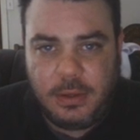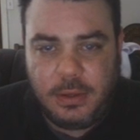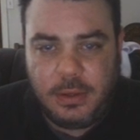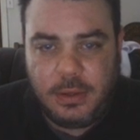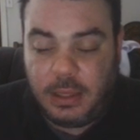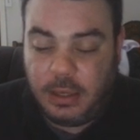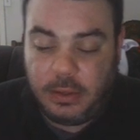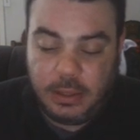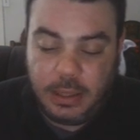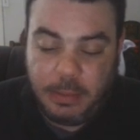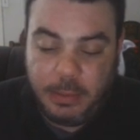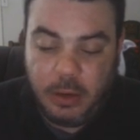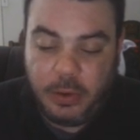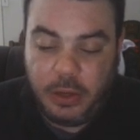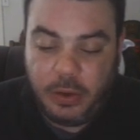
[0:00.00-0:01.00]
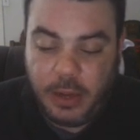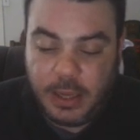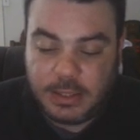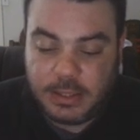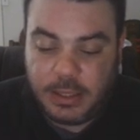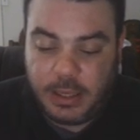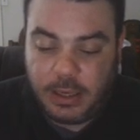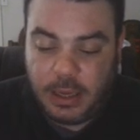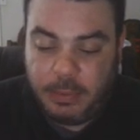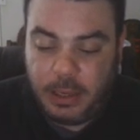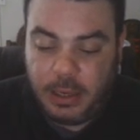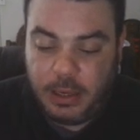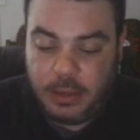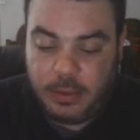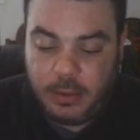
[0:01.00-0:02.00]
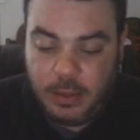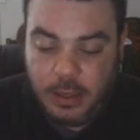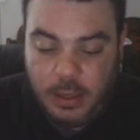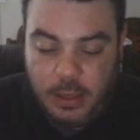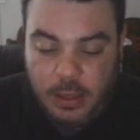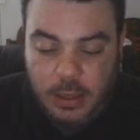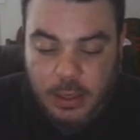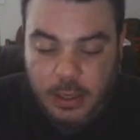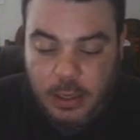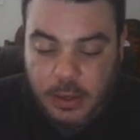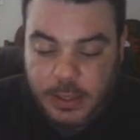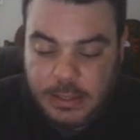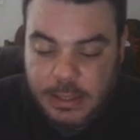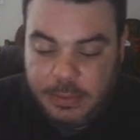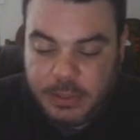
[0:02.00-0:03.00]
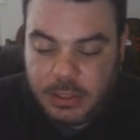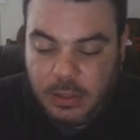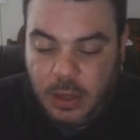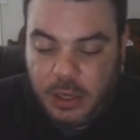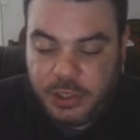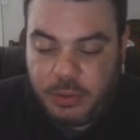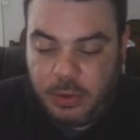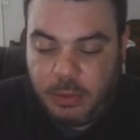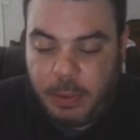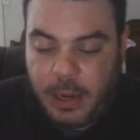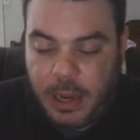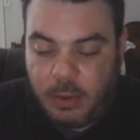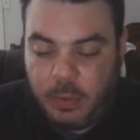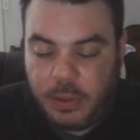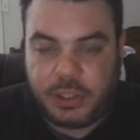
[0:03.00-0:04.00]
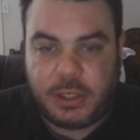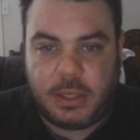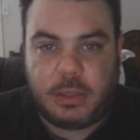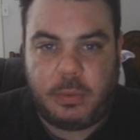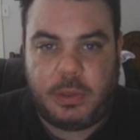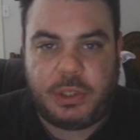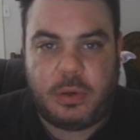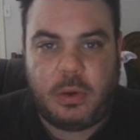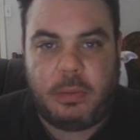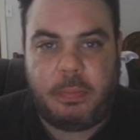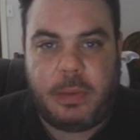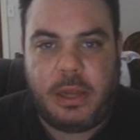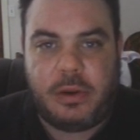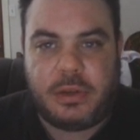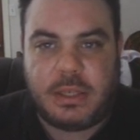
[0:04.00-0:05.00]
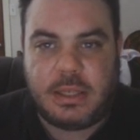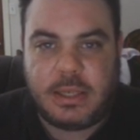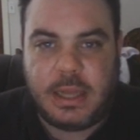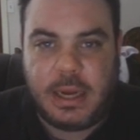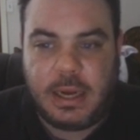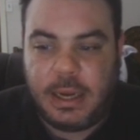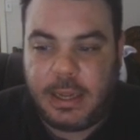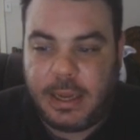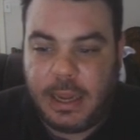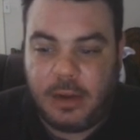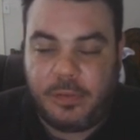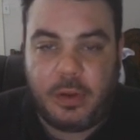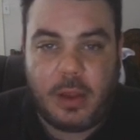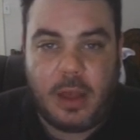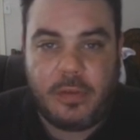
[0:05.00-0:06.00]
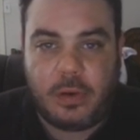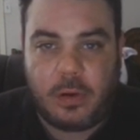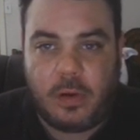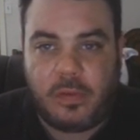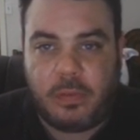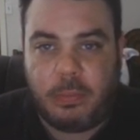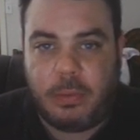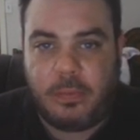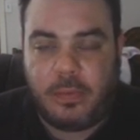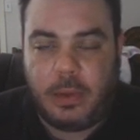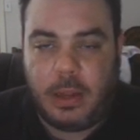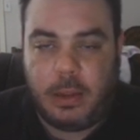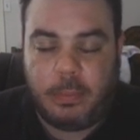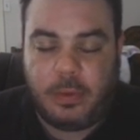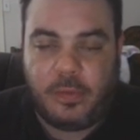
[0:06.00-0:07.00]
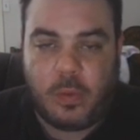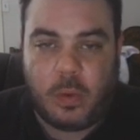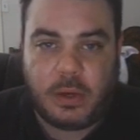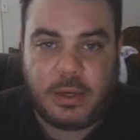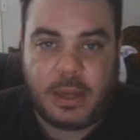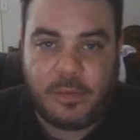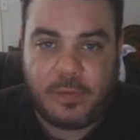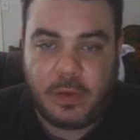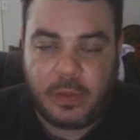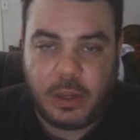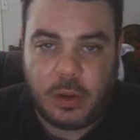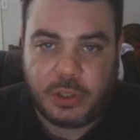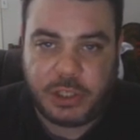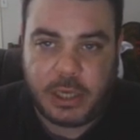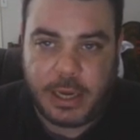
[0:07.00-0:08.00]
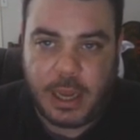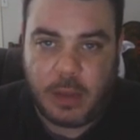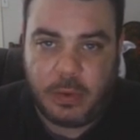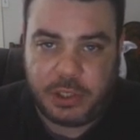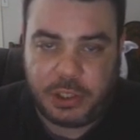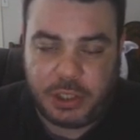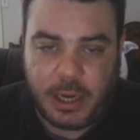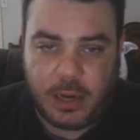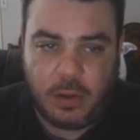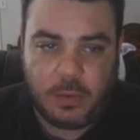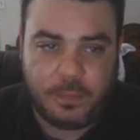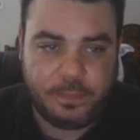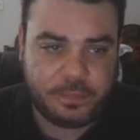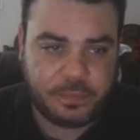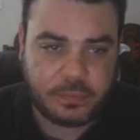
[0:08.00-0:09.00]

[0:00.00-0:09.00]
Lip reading: Let me know what you guys think. I mean, it was a lot to unpack what Jordan Peterson said. And again, if you haven't heard from him before, definitely go check out his channel.